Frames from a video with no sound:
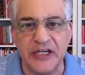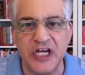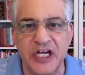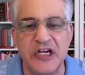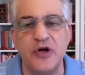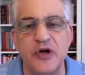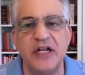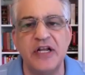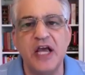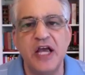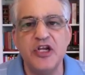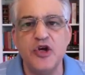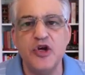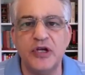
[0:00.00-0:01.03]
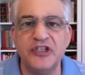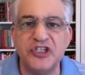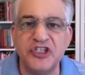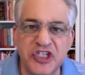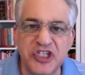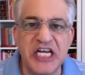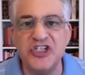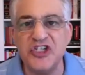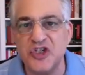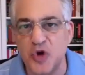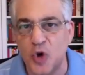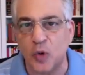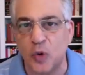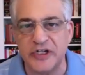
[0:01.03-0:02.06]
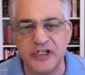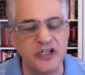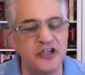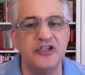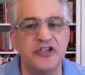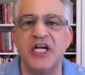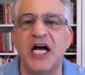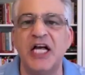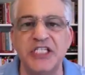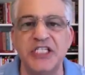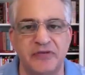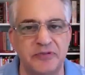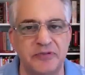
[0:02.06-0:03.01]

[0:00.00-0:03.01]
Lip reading: And you can see stories, and there's tons of them.